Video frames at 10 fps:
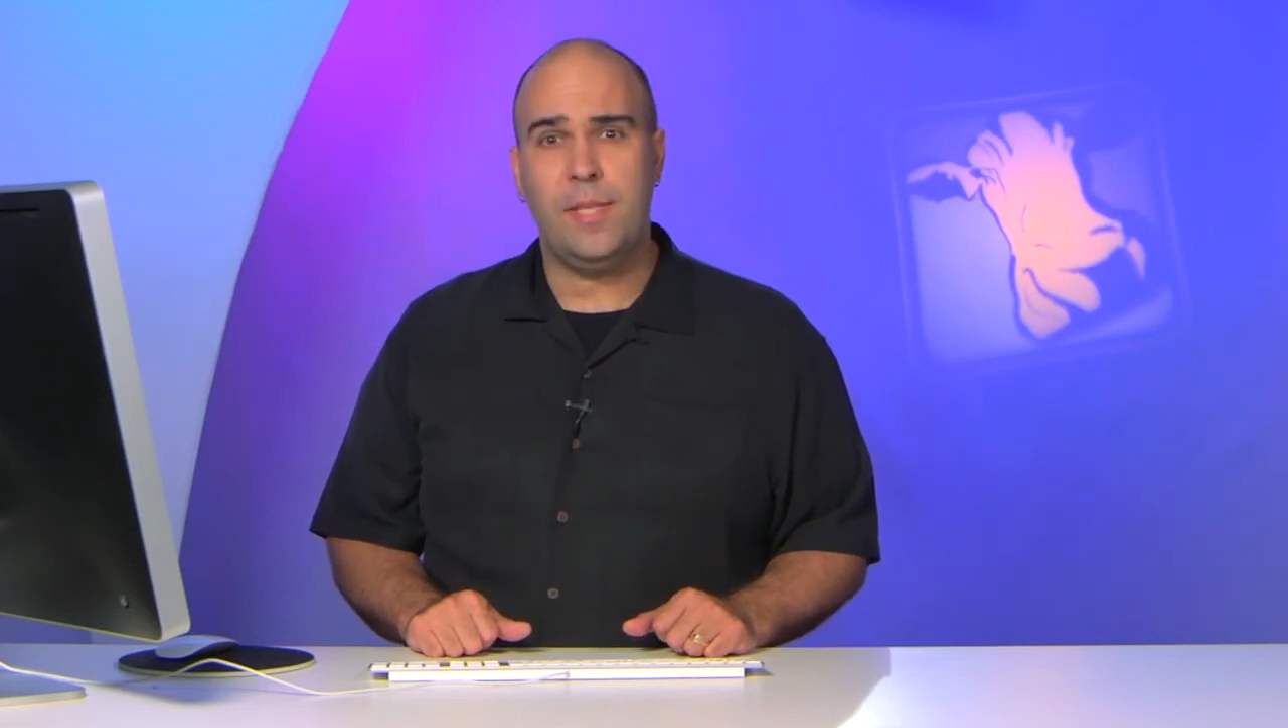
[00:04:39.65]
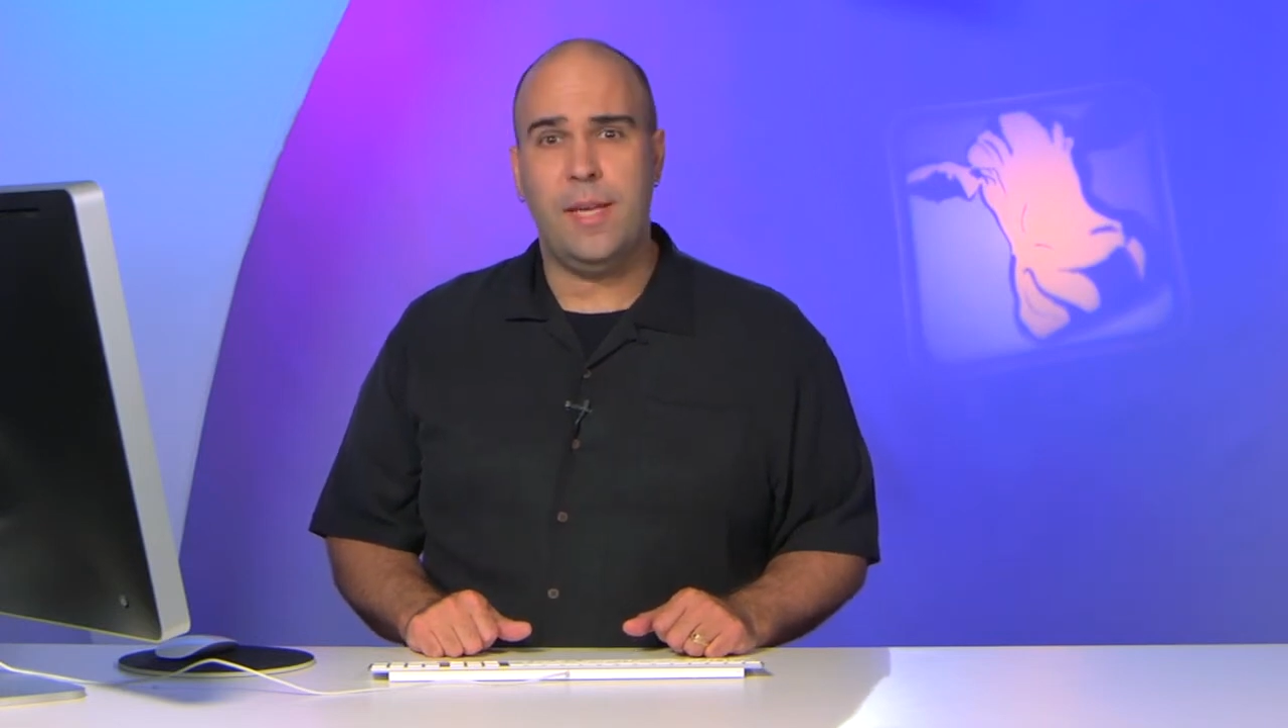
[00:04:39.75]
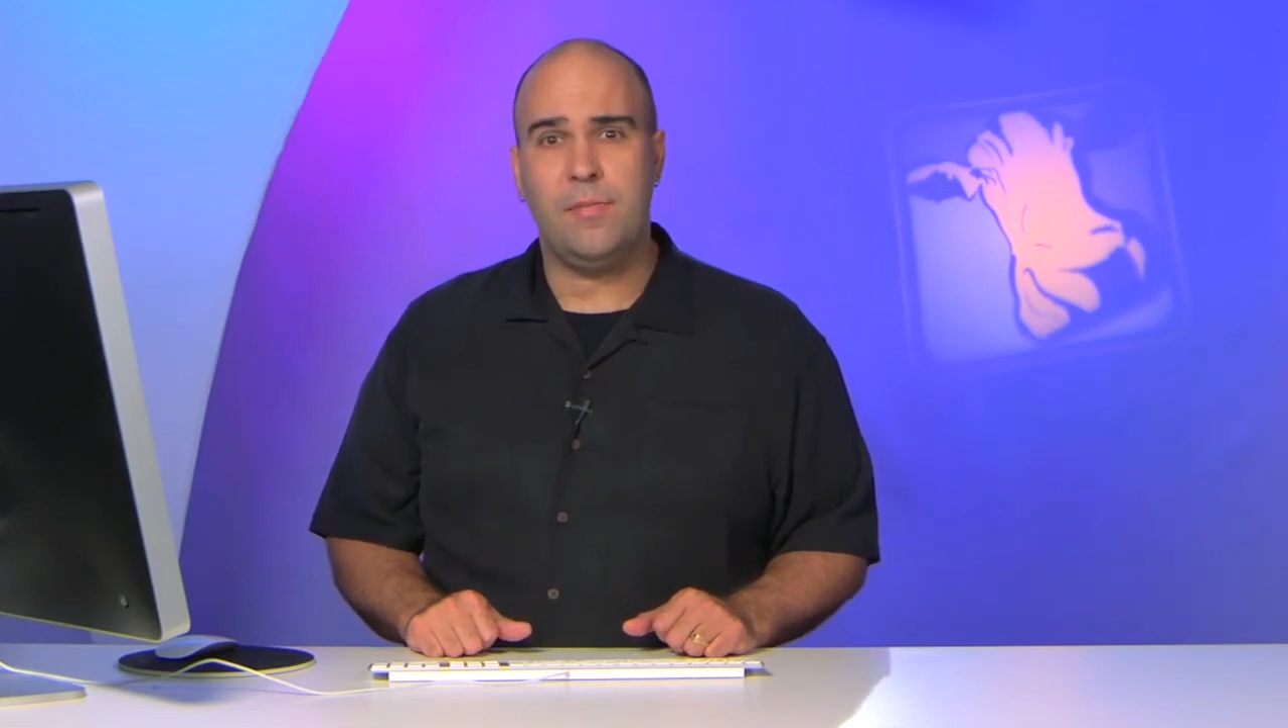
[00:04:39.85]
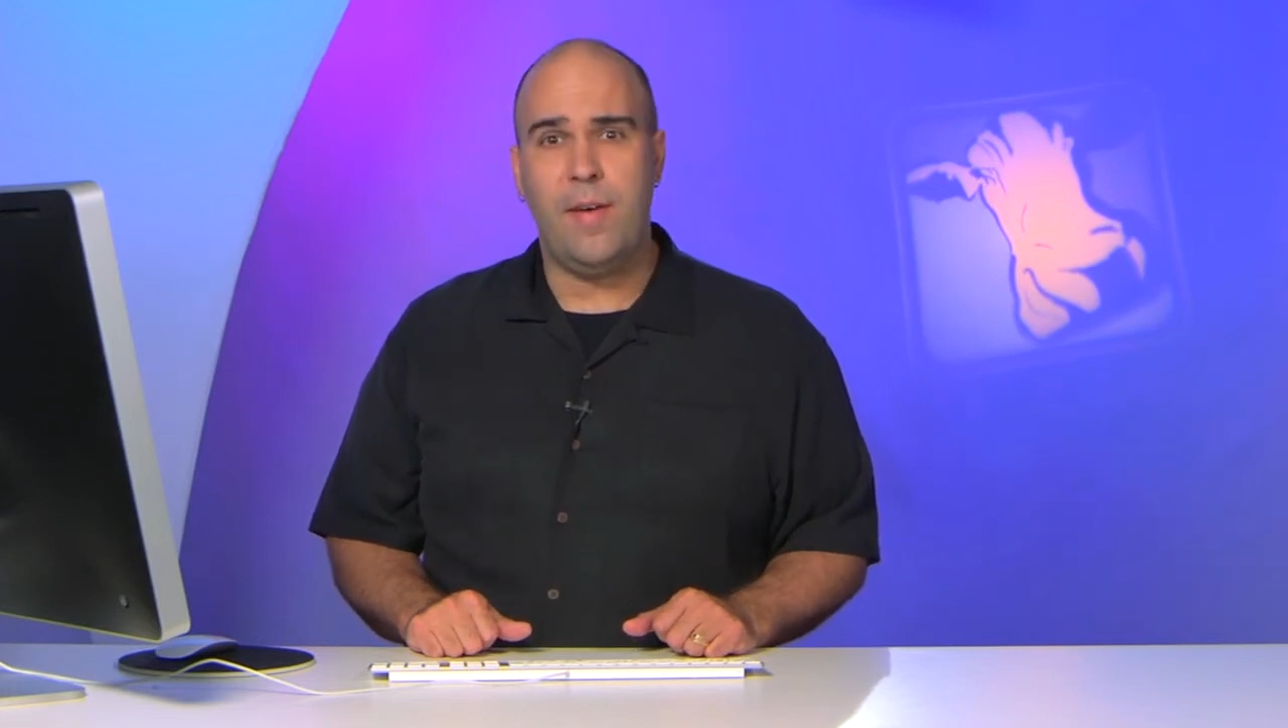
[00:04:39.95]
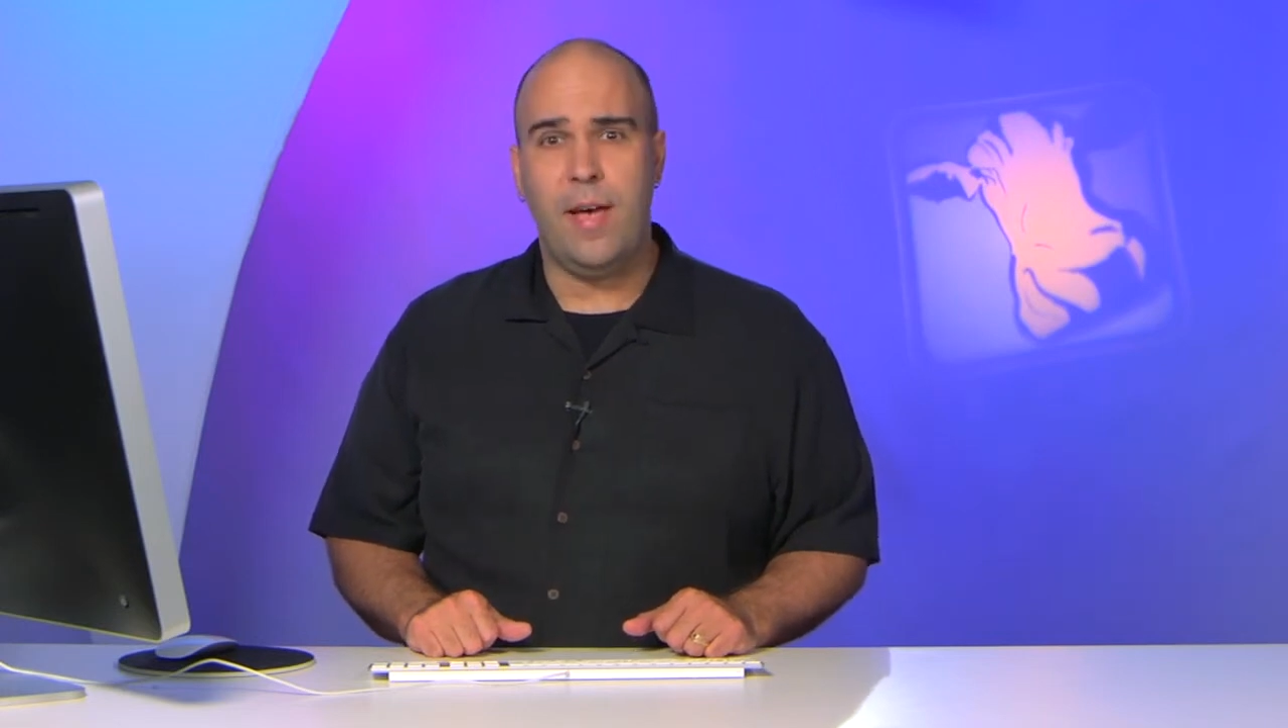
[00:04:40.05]

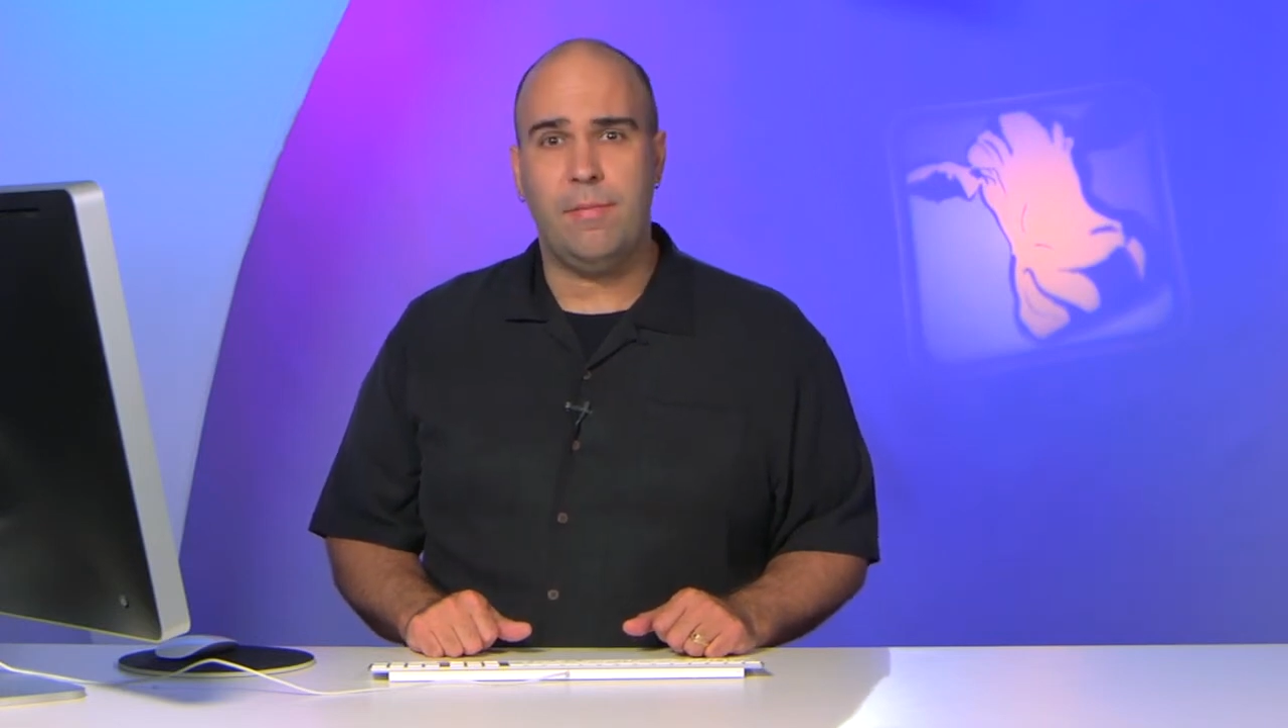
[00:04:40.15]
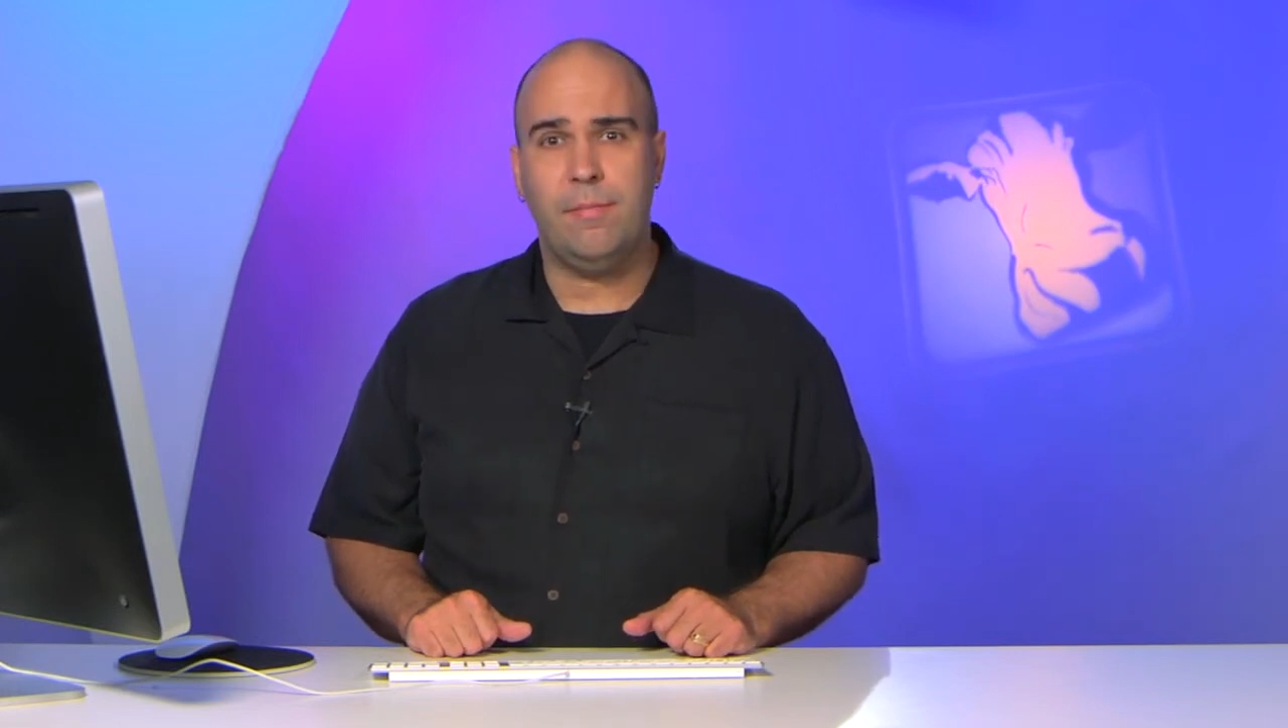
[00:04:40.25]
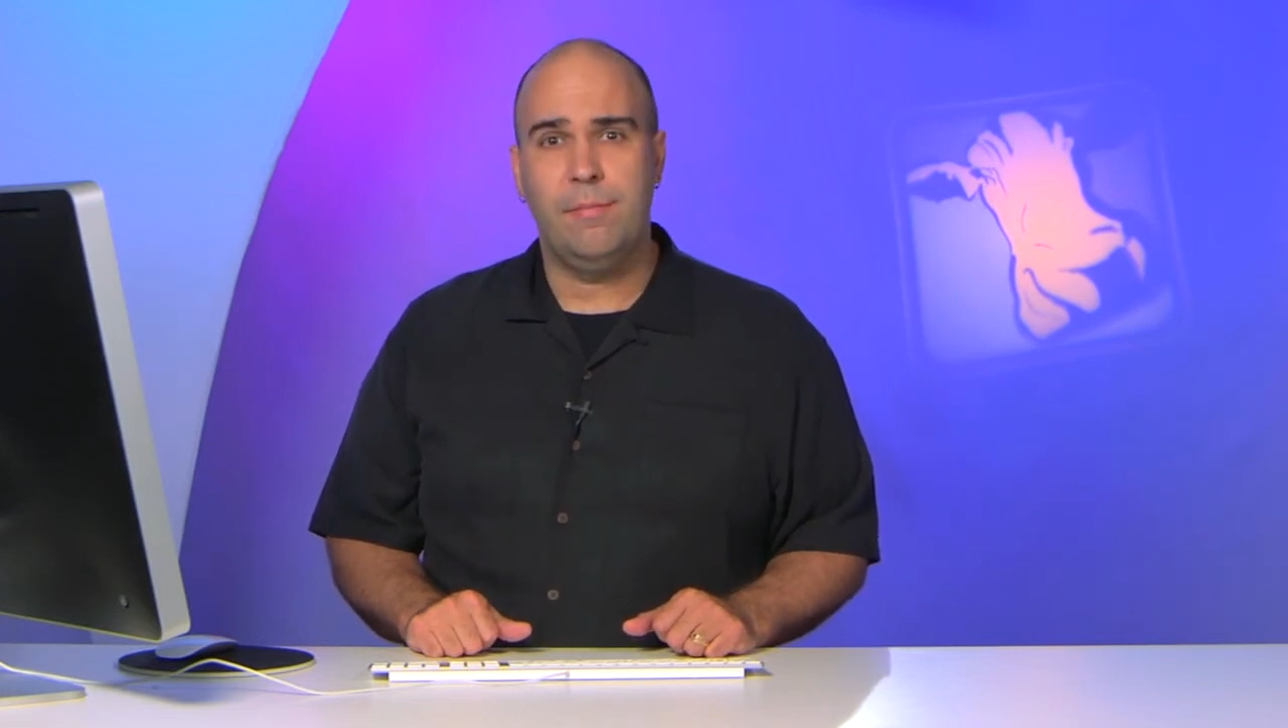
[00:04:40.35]
CS5.